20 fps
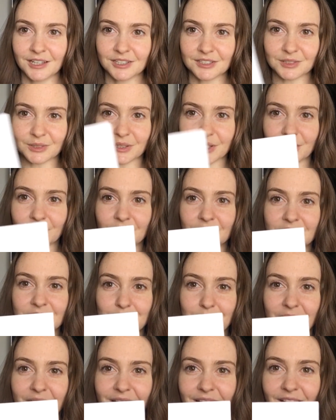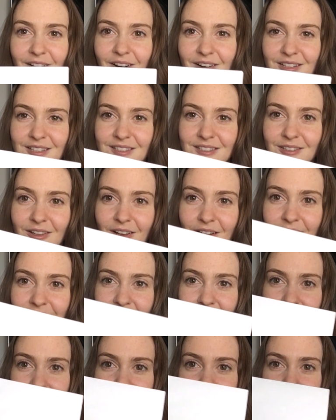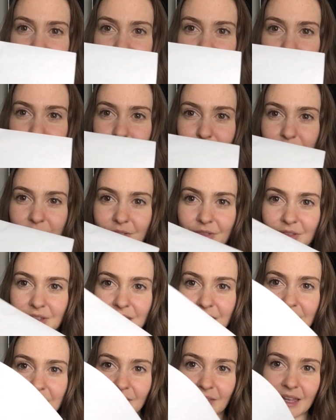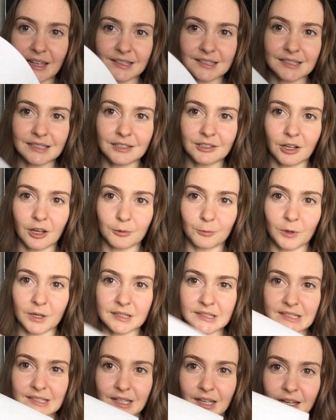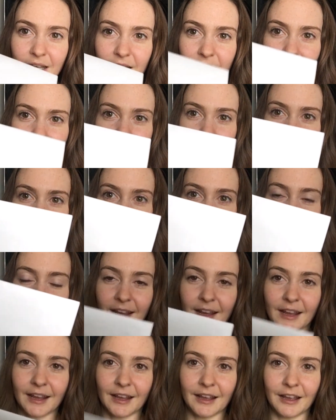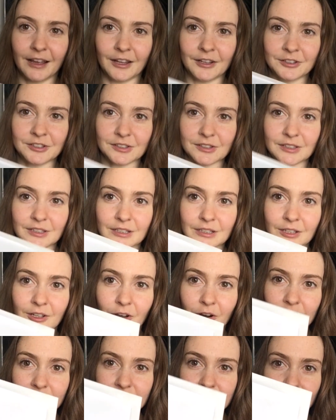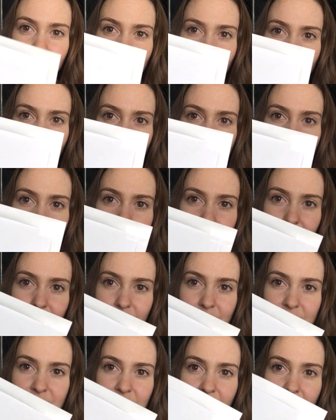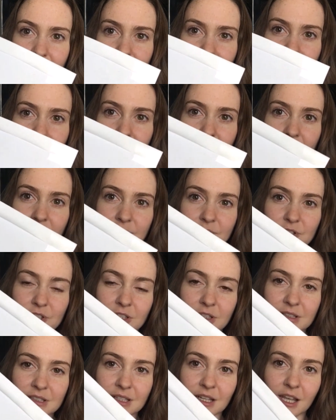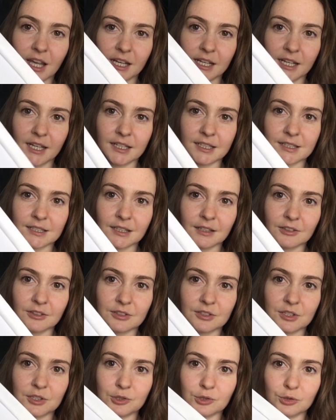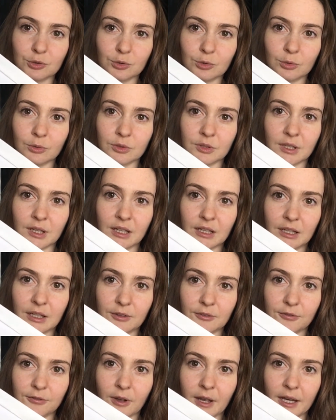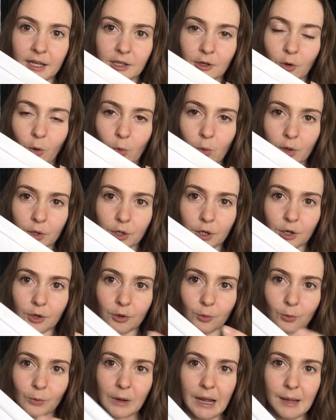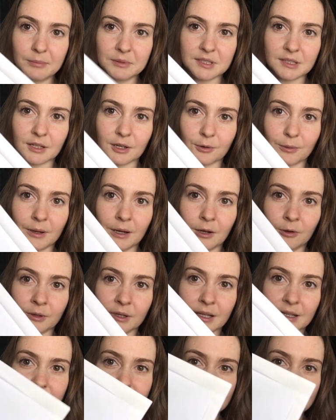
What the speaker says: So here is my cardstock that I have with the glassine on one side and the cardstock on the other side. I have just cut it to a fine corner, wrapped it around, and